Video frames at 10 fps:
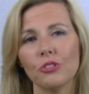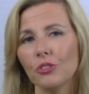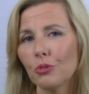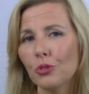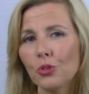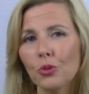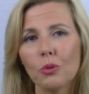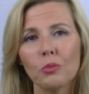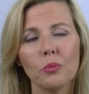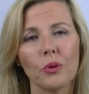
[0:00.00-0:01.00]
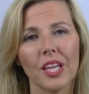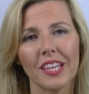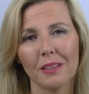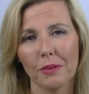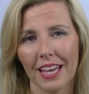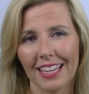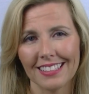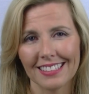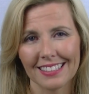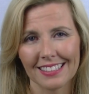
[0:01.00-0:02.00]
to your normal breathing
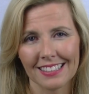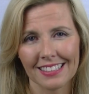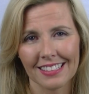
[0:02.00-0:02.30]
pace.